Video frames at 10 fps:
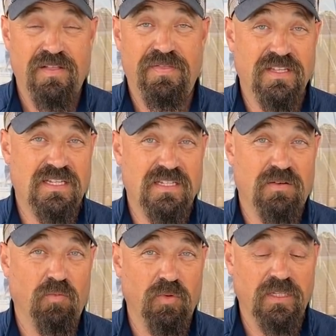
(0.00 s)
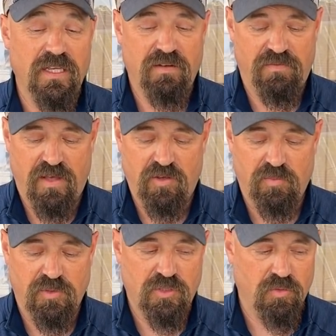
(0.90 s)
This is a really
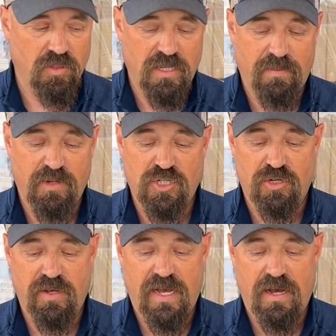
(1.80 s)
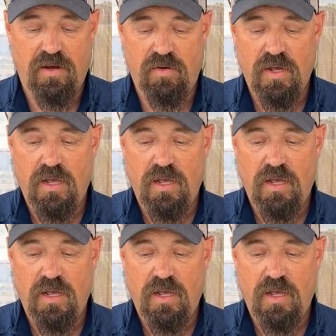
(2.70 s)
invaluable tool, and I'm going to show you how